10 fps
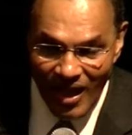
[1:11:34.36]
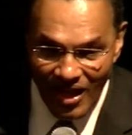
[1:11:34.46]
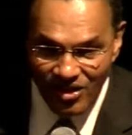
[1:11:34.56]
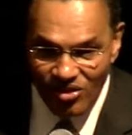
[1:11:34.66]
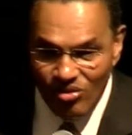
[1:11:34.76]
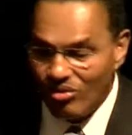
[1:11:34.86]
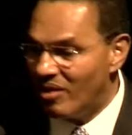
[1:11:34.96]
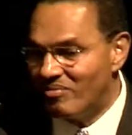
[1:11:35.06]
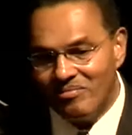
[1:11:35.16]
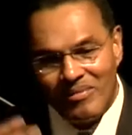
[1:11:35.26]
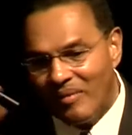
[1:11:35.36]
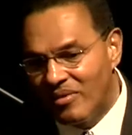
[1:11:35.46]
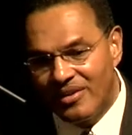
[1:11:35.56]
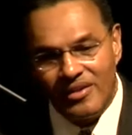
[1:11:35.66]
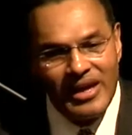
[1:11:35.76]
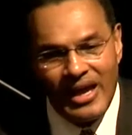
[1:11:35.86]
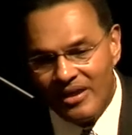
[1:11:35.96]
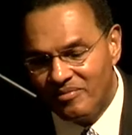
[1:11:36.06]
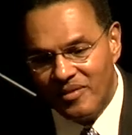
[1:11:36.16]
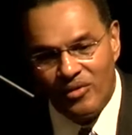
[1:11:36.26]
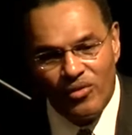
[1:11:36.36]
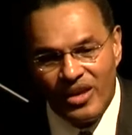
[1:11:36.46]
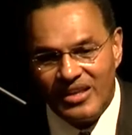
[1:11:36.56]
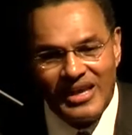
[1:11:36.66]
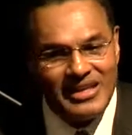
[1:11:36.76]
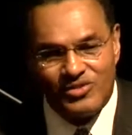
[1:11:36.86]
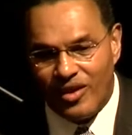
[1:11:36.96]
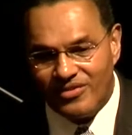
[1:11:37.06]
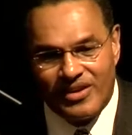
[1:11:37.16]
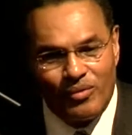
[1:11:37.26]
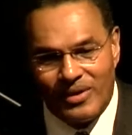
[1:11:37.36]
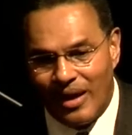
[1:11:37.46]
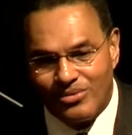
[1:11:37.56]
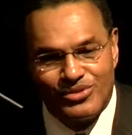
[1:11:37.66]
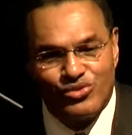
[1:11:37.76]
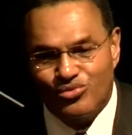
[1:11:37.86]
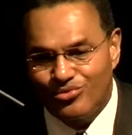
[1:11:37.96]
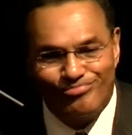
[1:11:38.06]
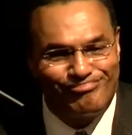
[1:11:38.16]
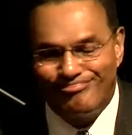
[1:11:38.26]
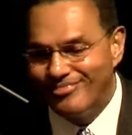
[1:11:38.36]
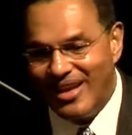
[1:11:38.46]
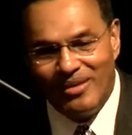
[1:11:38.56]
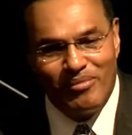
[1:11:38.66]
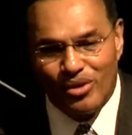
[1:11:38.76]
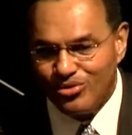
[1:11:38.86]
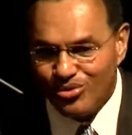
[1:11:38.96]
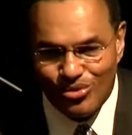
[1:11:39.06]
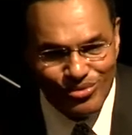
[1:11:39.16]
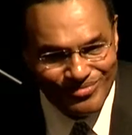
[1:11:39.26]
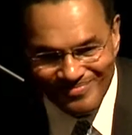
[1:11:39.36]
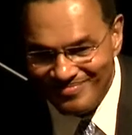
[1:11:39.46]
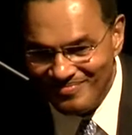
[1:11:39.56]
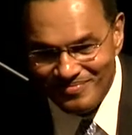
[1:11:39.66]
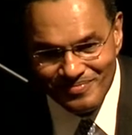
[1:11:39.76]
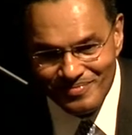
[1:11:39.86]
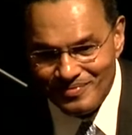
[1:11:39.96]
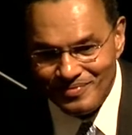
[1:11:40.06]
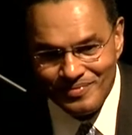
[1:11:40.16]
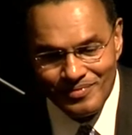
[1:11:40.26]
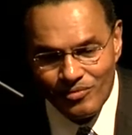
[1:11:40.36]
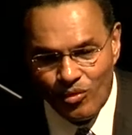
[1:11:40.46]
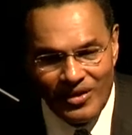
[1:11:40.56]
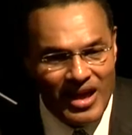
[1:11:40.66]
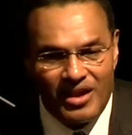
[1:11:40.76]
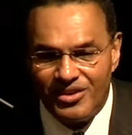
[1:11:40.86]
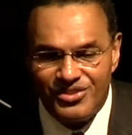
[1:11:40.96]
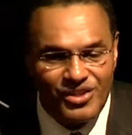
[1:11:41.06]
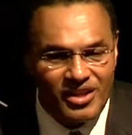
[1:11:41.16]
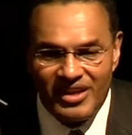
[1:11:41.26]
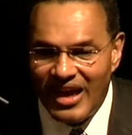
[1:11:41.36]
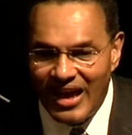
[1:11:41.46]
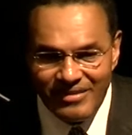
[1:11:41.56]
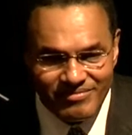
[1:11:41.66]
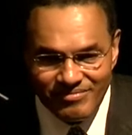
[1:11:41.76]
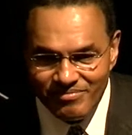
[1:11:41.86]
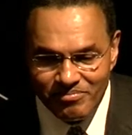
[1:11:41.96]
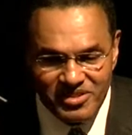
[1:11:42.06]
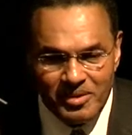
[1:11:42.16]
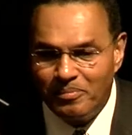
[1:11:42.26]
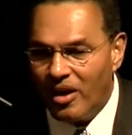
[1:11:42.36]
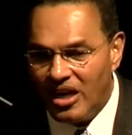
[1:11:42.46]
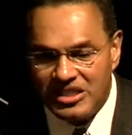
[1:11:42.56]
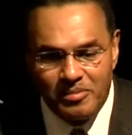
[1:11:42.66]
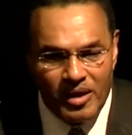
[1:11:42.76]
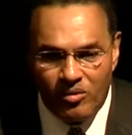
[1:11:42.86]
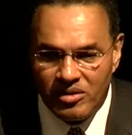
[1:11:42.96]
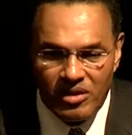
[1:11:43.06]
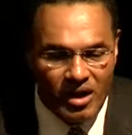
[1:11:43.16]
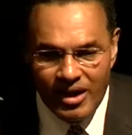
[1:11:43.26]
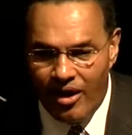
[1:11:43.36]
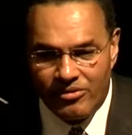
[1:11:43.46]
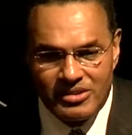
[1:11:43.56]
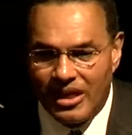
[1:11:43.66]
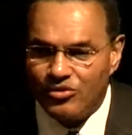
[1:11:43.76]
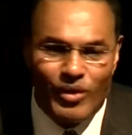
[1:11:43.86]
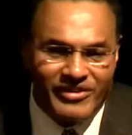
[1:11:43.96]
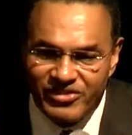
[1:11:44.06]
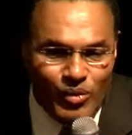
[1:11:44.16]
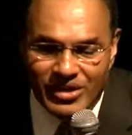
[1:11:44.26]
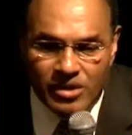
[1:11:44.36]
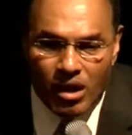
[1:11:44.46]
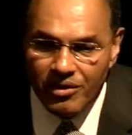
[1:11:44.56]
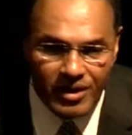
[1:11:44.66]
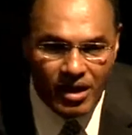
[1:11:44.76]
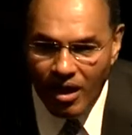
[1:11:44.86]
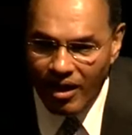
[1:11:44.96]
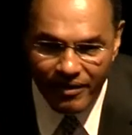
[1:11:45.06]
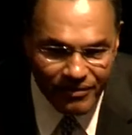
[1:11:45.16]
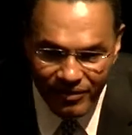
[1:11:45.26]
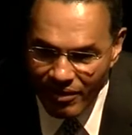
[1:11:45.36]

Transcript: and you, my mother had me reading Dostoevsky when I was in middle school whether I understood it or not. She punished me with characters like Rash Raskolnikov.